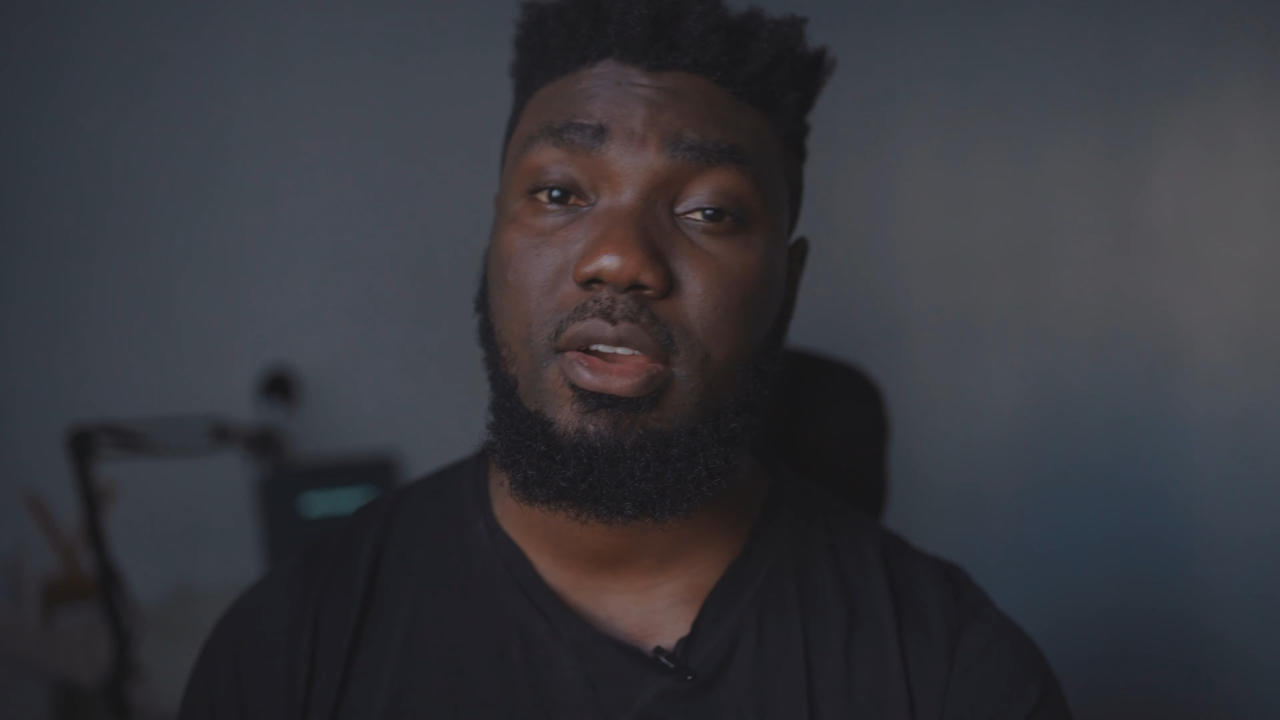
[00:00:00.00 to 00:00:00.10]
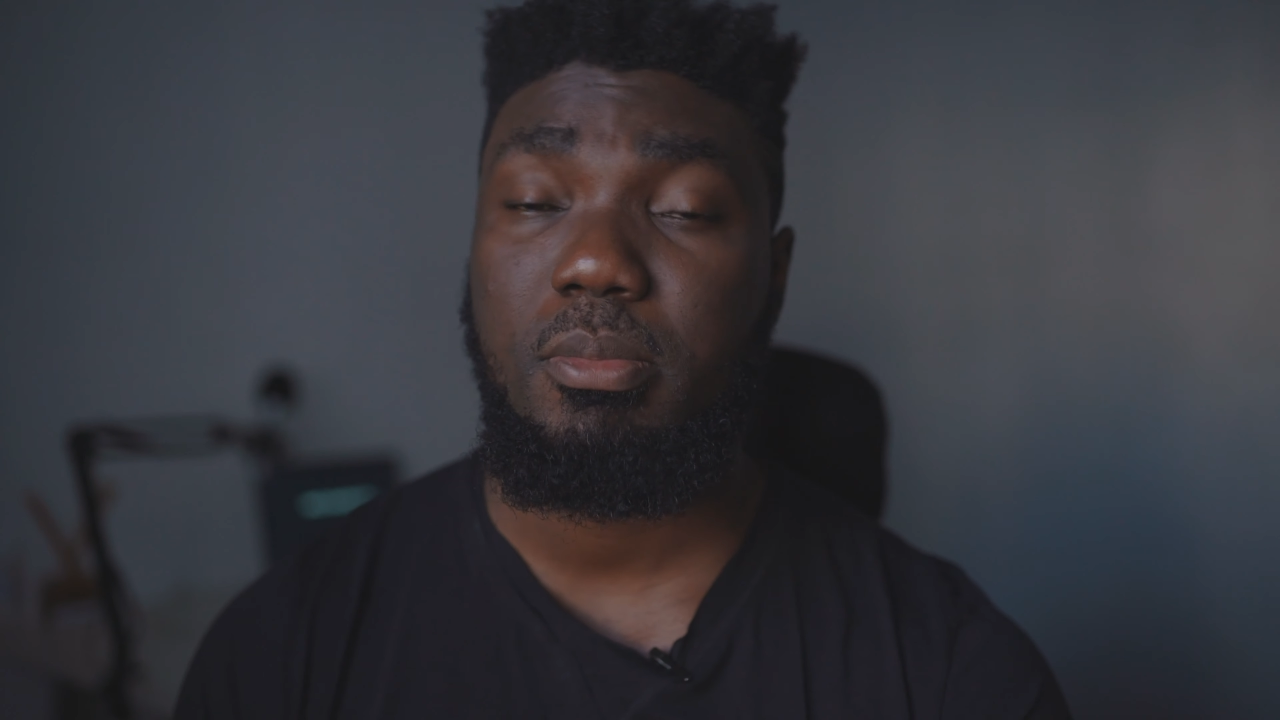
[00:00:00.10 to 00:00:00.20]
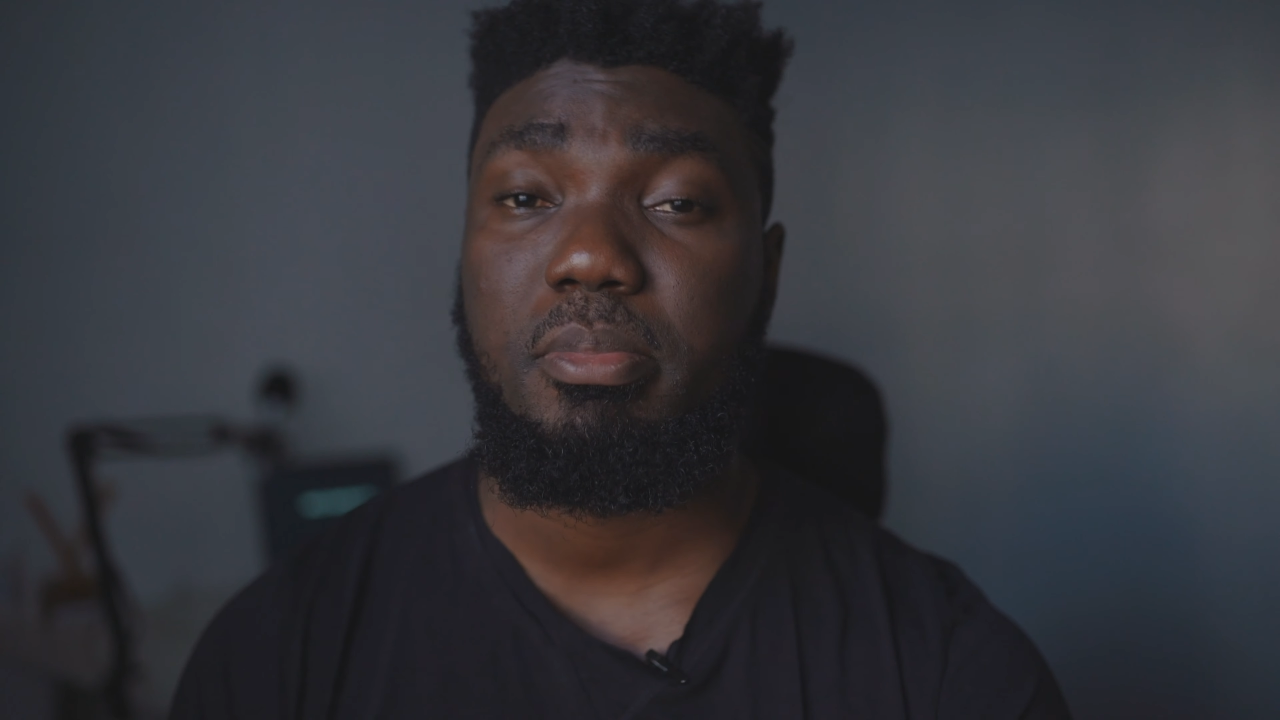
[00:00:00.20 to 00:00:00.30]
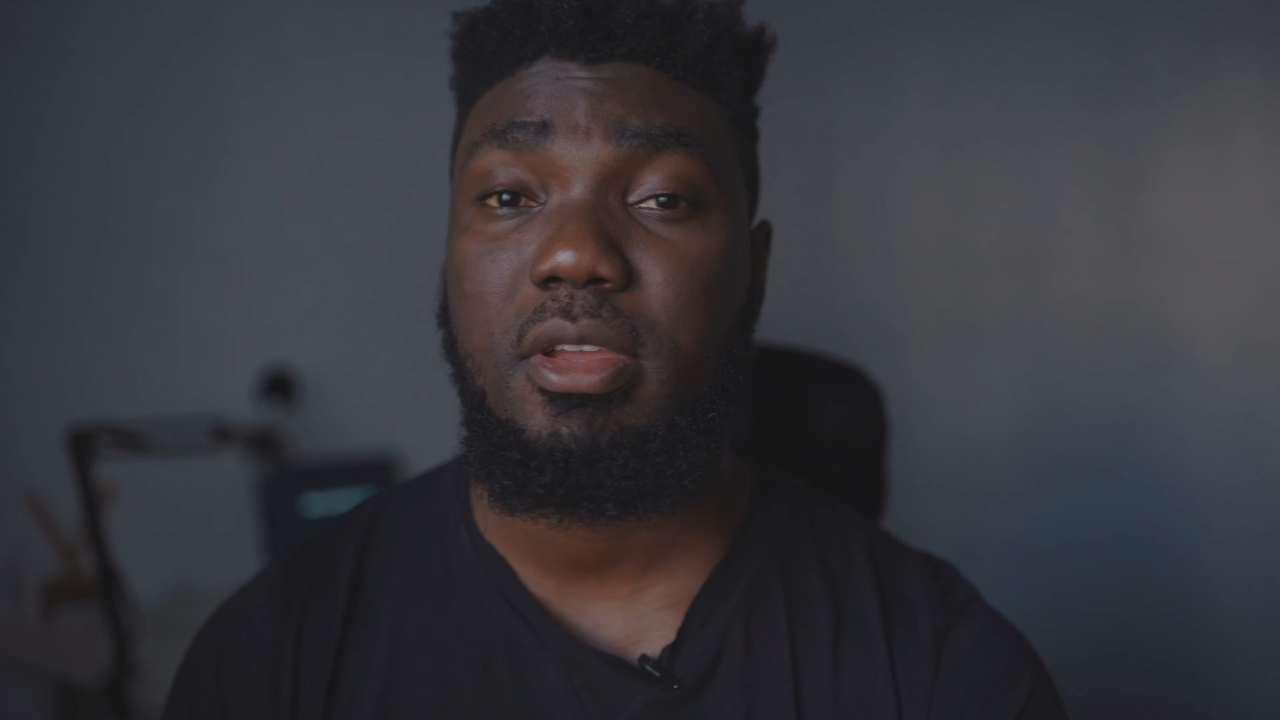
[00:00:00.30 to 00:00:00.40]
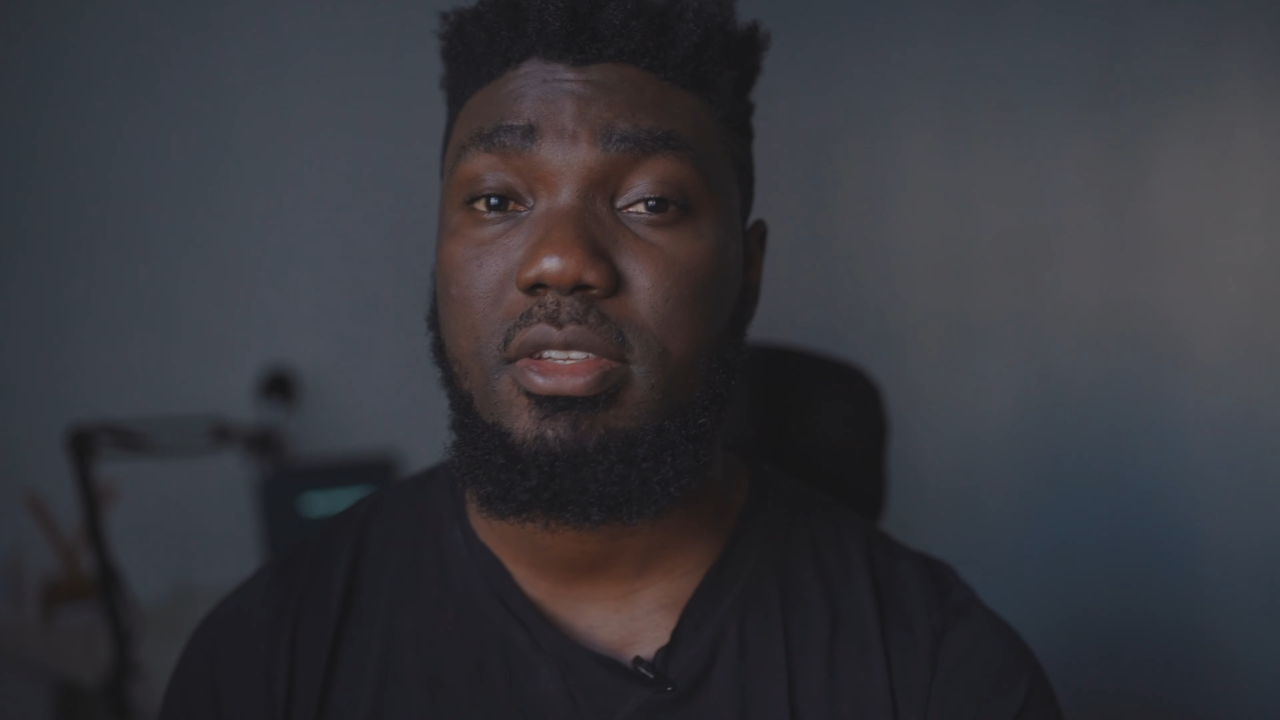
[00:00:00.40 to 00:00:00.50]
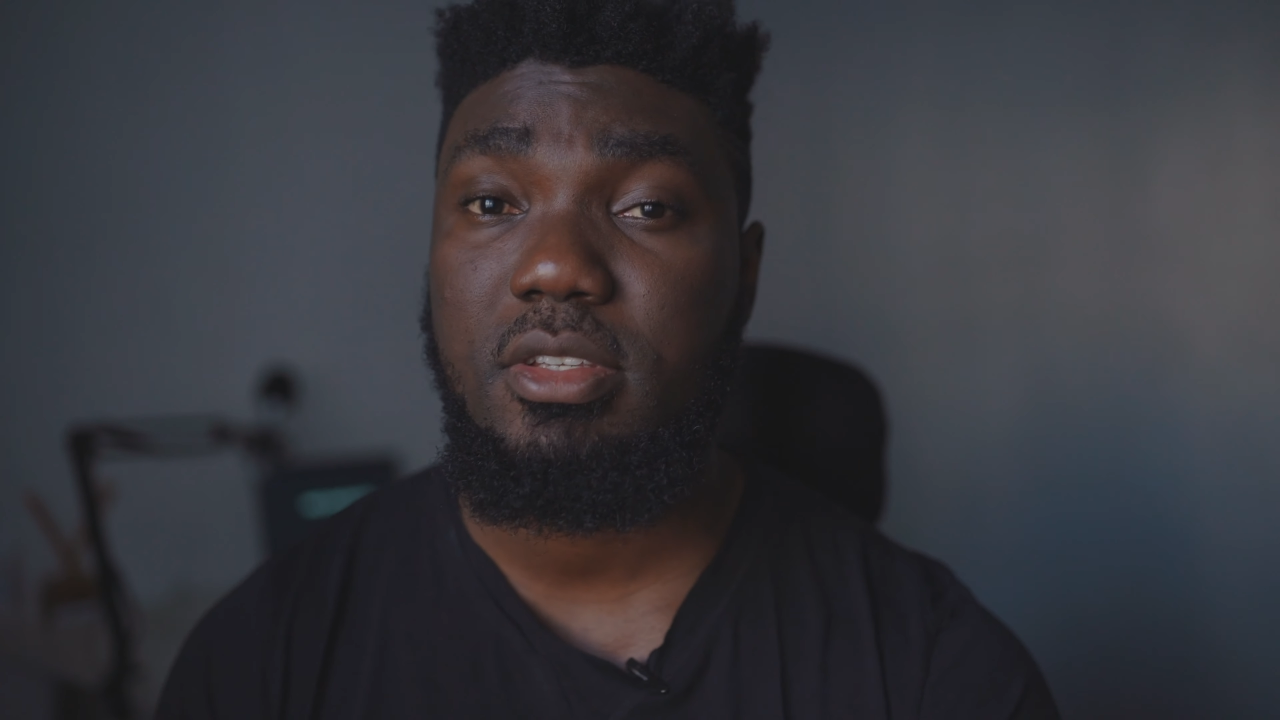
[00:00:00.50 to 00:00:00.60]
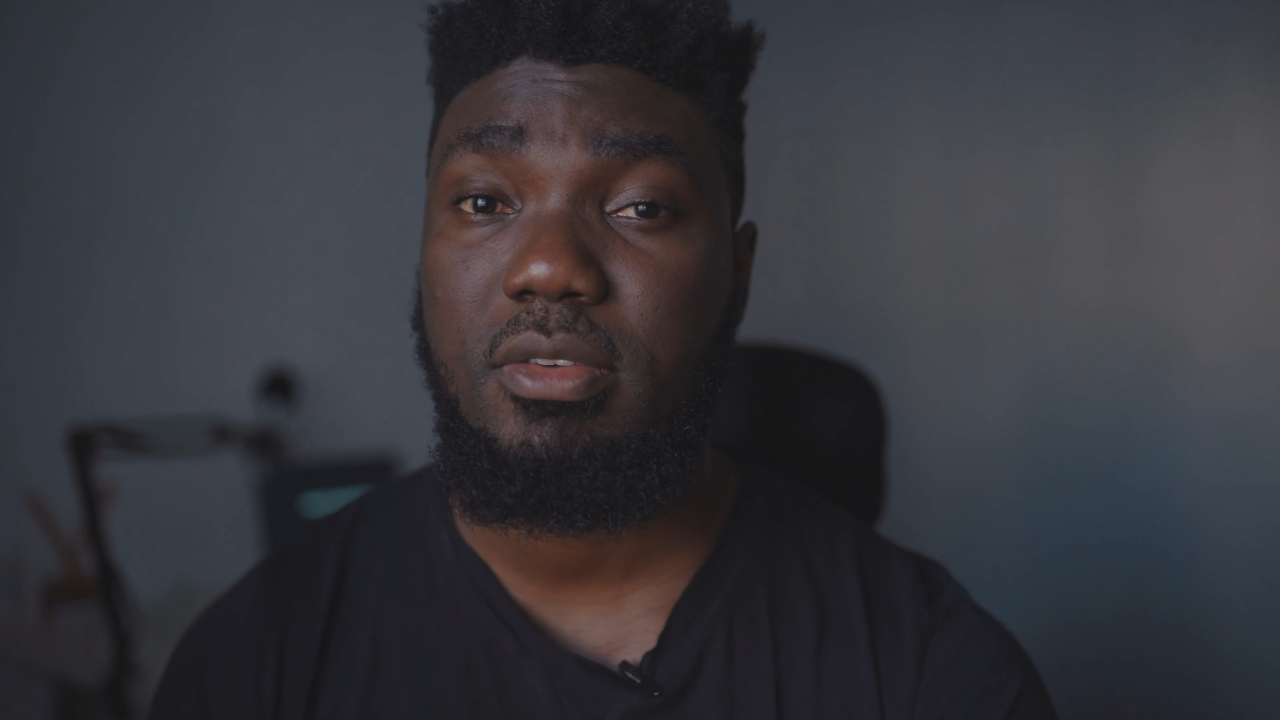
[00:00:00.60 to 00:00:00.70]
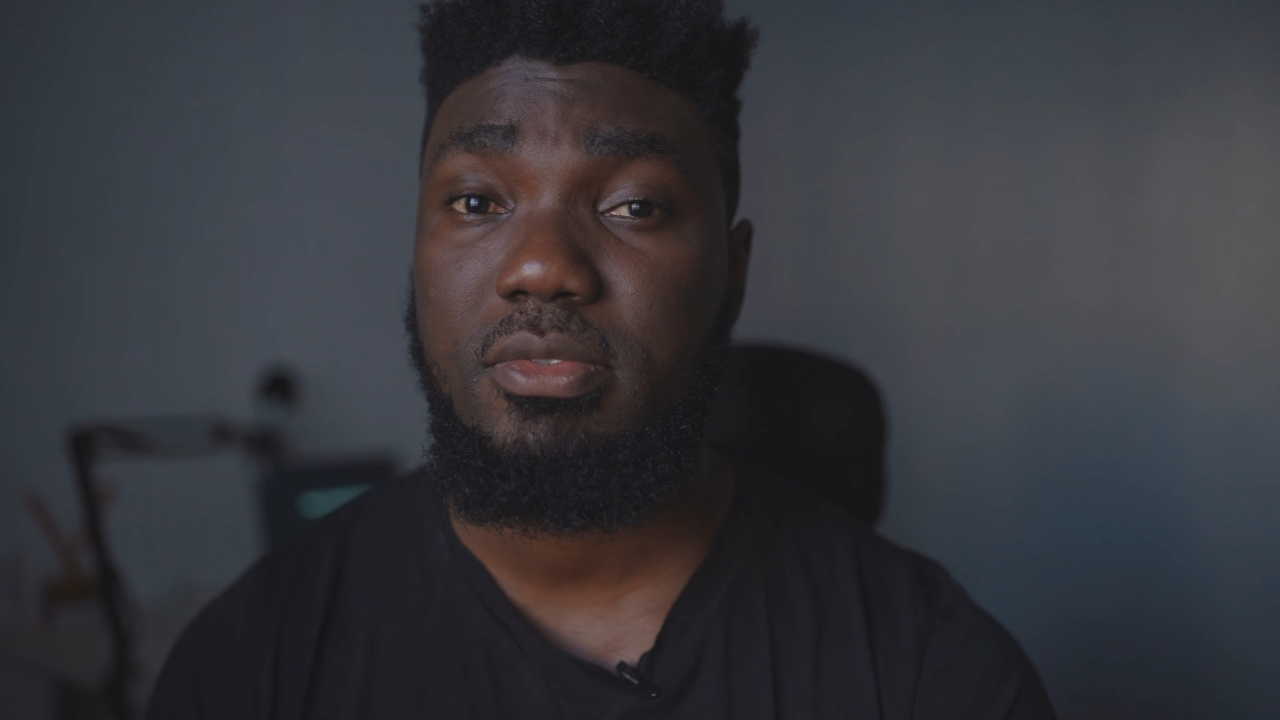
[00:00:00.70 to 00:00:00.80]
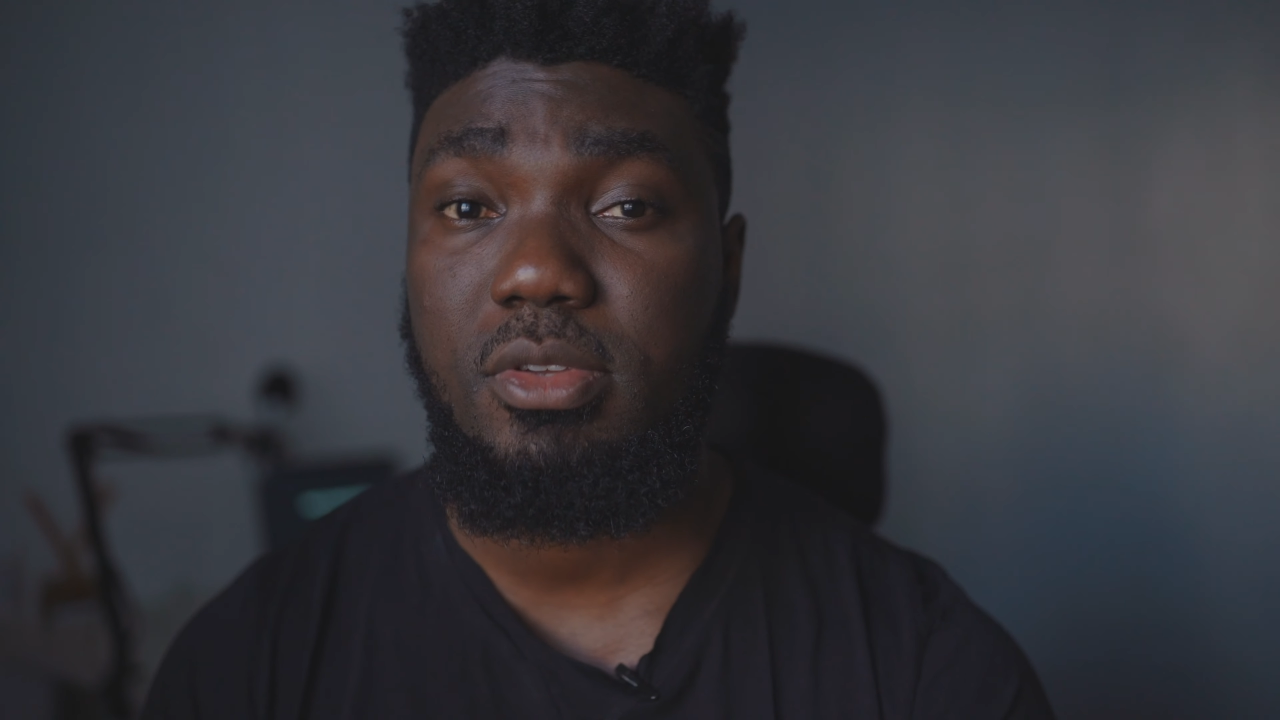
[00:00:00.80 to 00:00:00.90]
Compare yourself